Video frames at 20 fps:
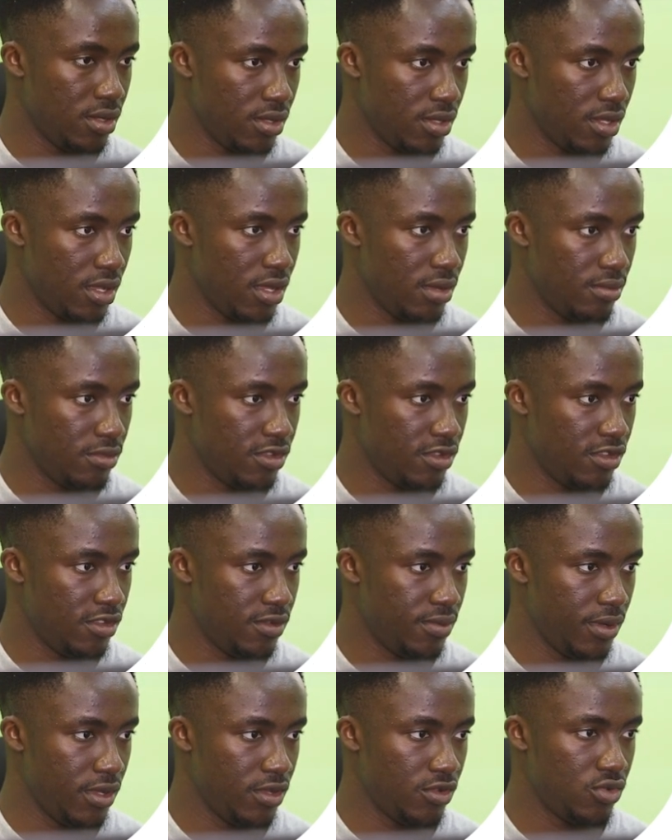the empty
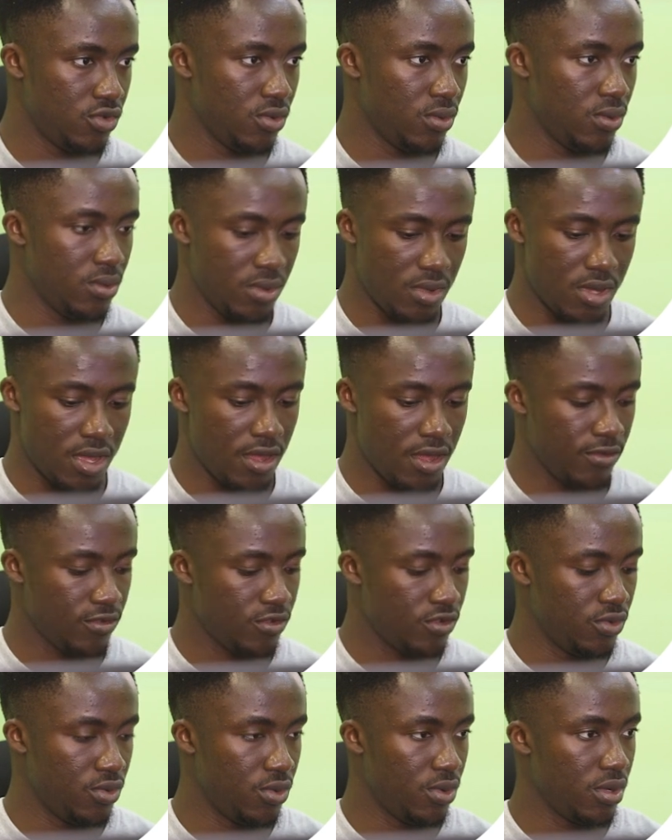space, so I have
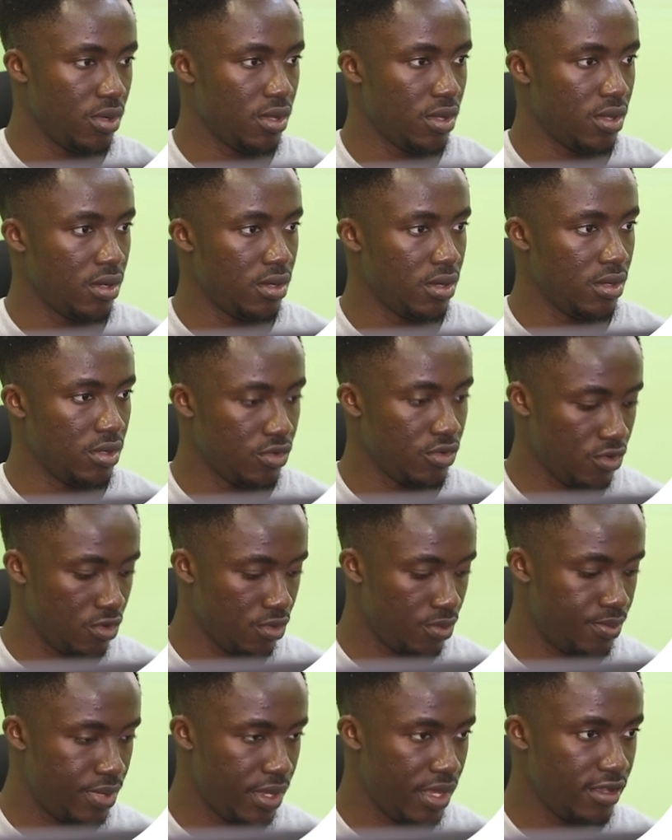to do it again. So
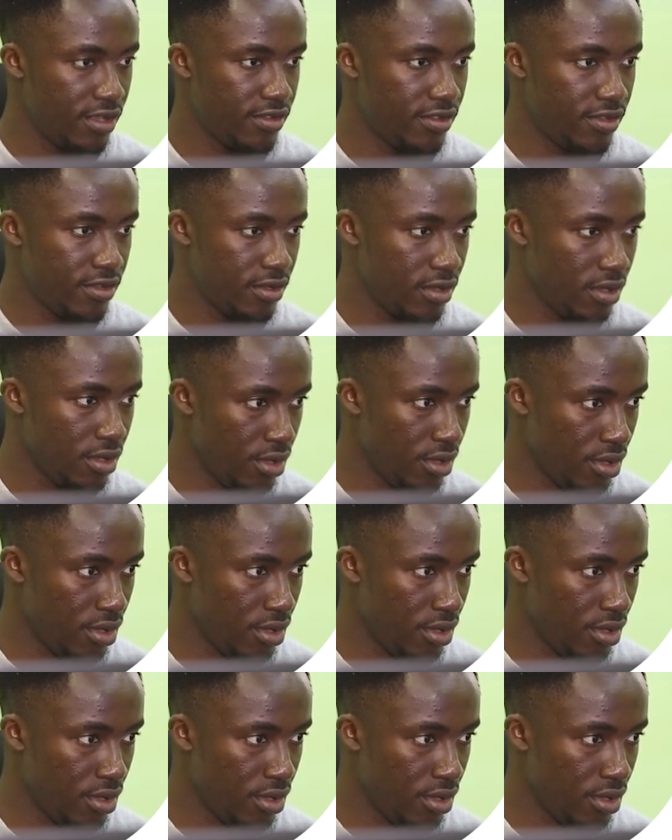paste.